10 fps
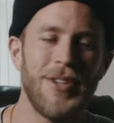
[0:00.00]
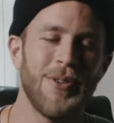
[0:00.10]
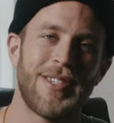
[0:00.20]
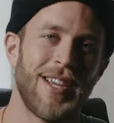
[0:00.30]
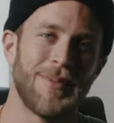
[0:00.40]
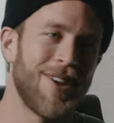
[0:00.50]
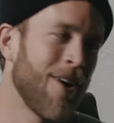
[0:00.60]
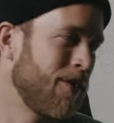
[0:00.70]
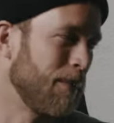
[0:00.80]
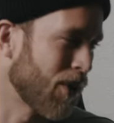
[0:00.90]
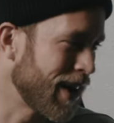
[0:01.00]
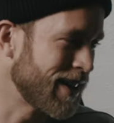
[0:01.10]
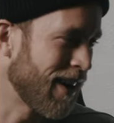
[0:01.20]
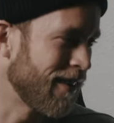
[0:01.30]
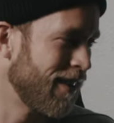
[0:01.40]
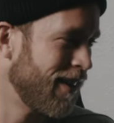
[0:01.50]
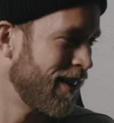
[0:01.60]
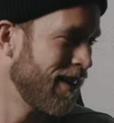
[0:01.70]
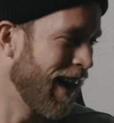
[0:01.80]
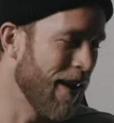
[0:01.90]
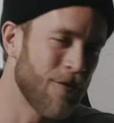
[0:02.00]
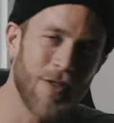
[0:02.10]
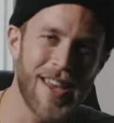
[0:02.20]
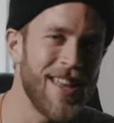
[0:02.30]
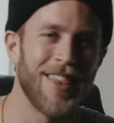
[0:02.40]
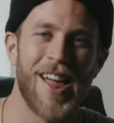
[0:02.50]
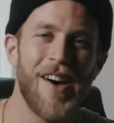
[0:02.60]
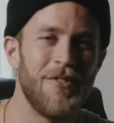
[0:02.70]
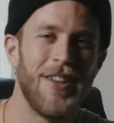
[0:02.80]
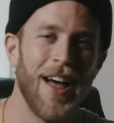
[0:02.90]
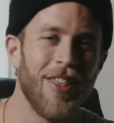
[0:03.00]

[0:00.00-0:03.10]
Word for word: to do a cinematography breakdown. I freaking love, I